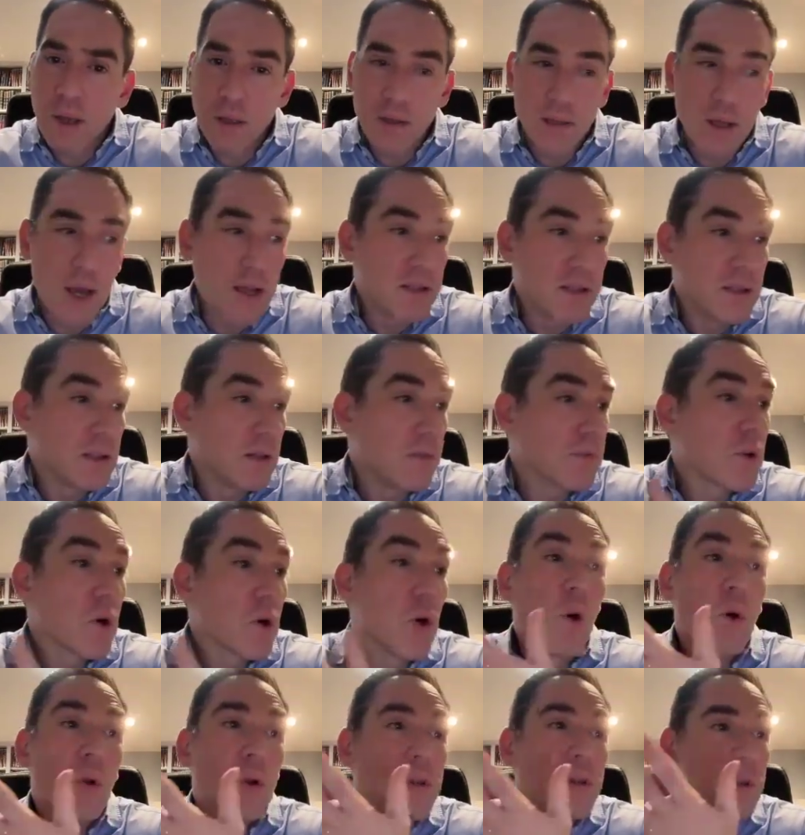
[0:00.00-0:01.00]
And the idea
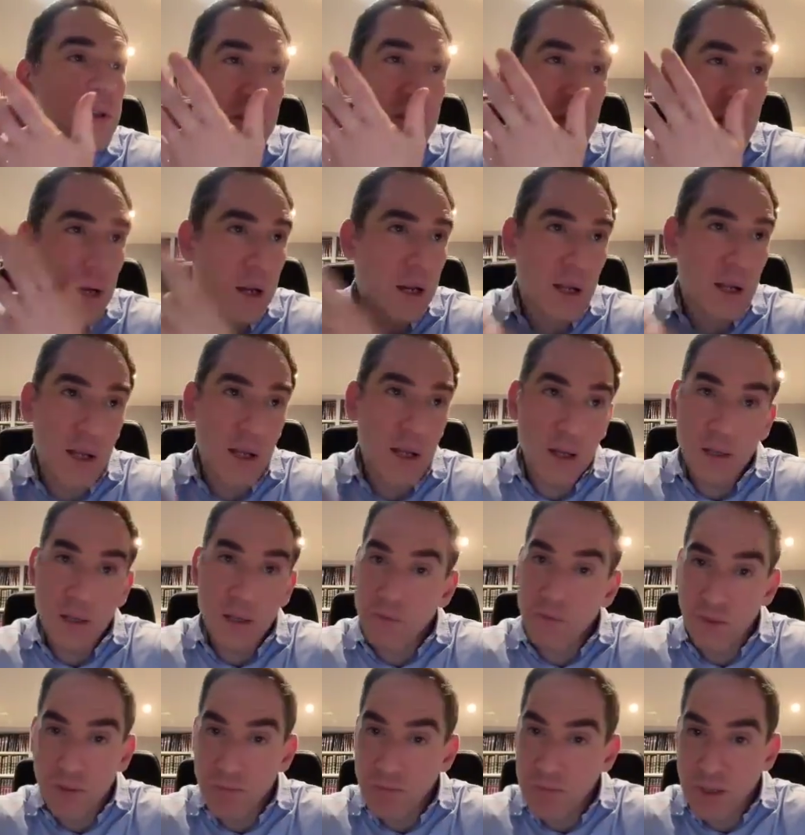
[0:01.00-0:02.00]
of Kol Yisrael
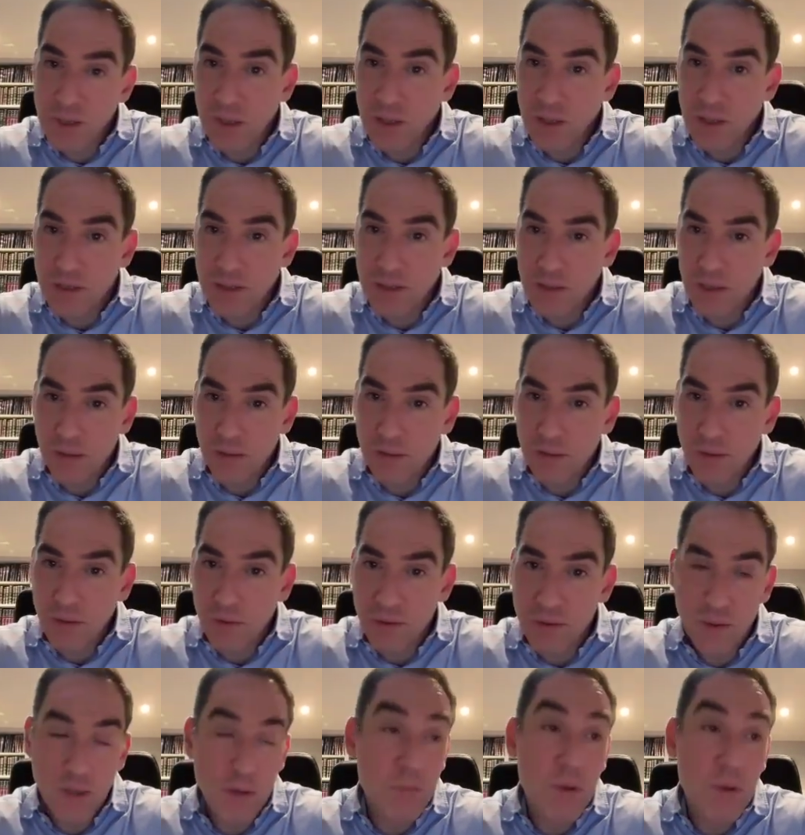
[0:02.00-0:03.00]
Arevim Ze Lazeh,
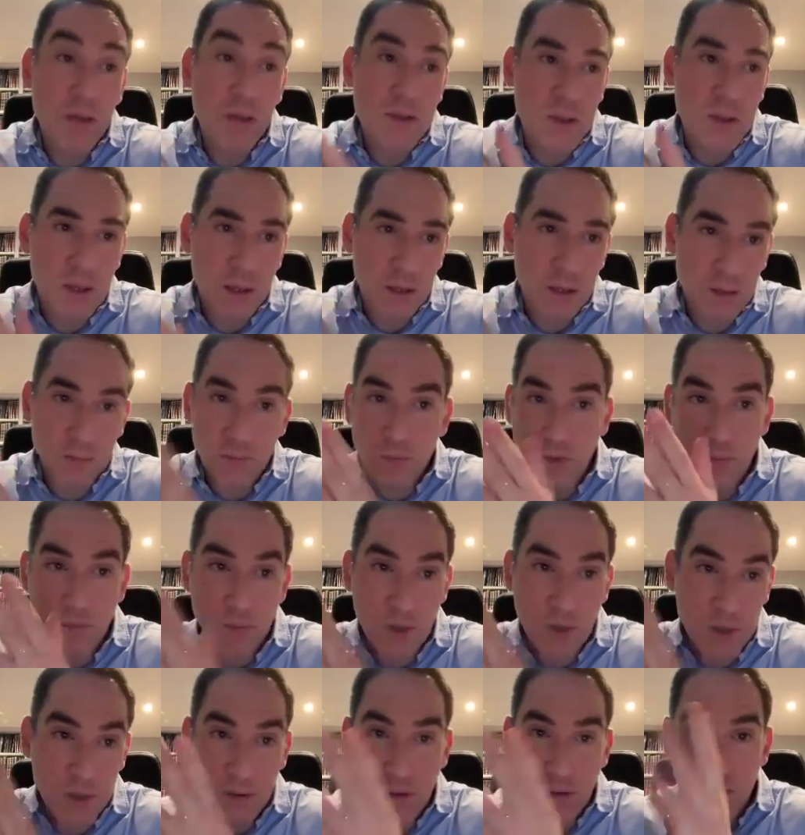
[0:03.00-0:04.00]
or Ze Bazeh, one
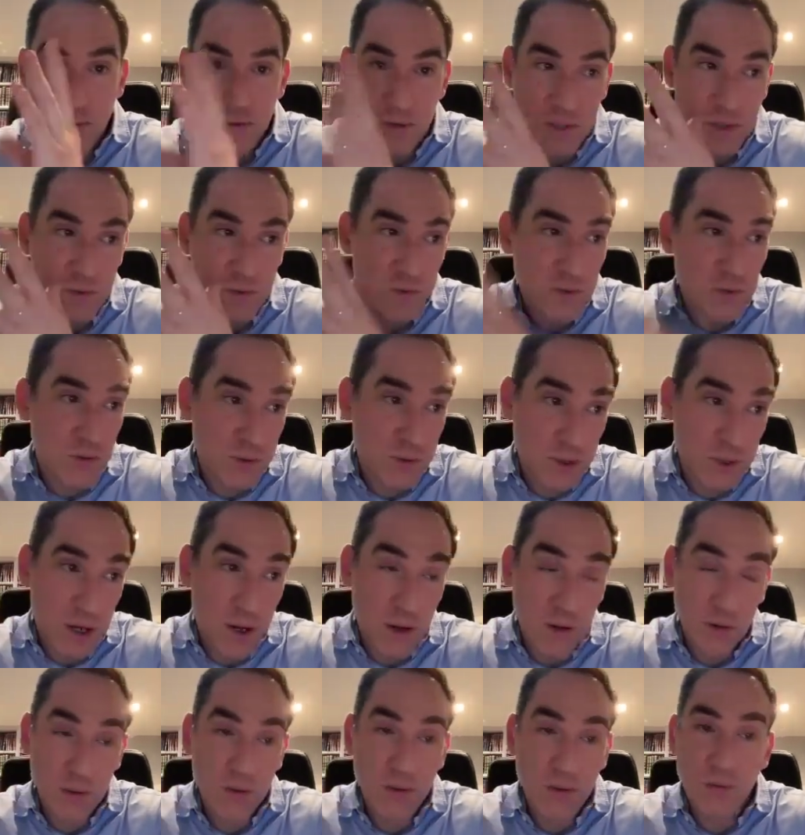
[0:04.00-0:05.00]
way, there's different
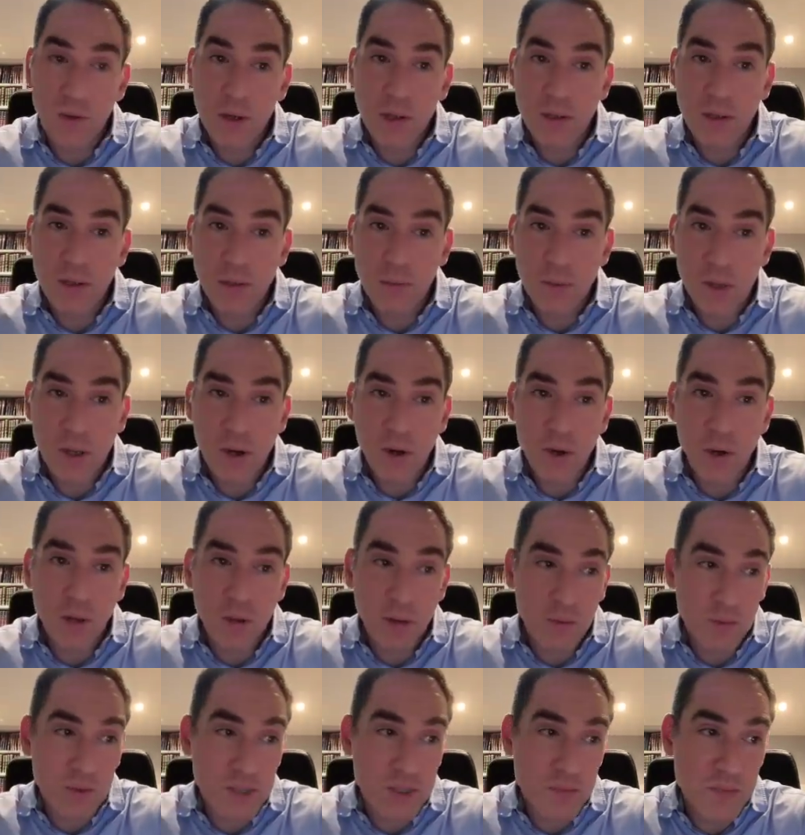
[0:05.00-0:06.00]
nushawat, right? That we
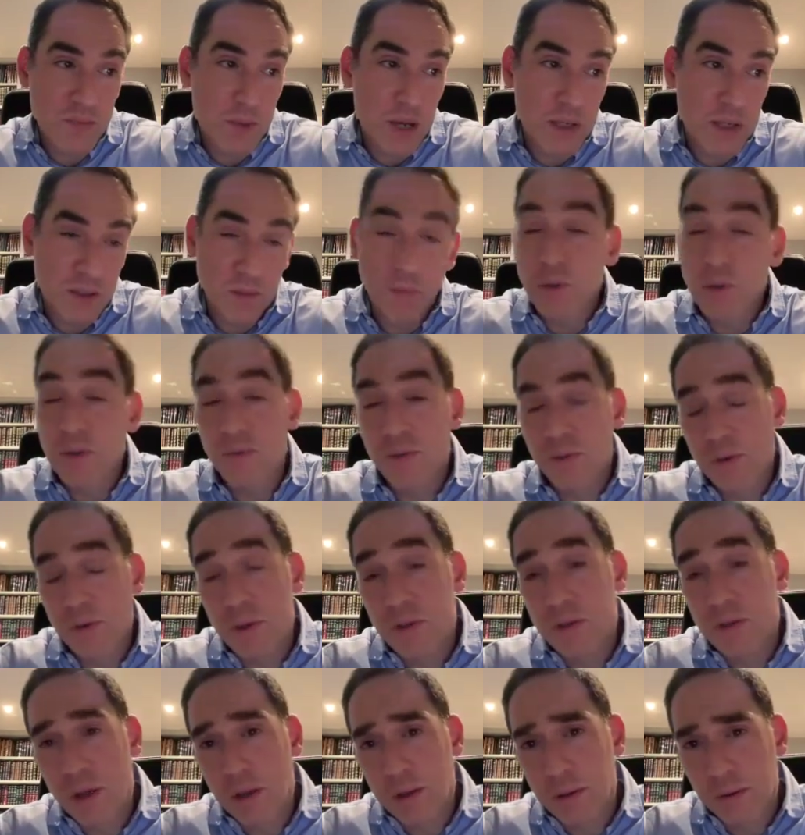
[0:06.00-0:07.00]
all are responsible for
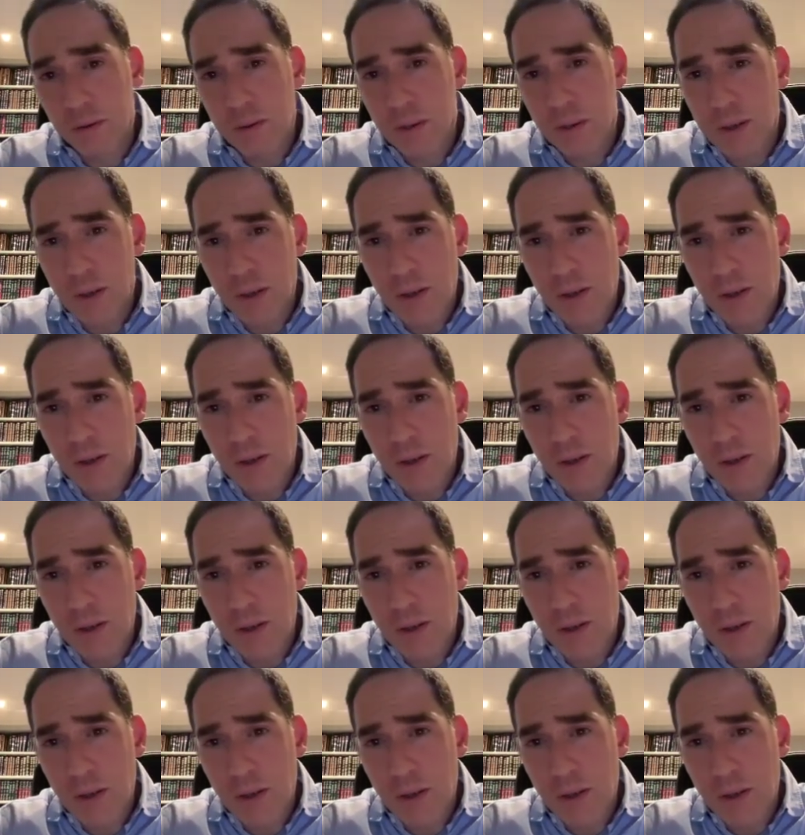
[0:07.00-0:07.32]
each other.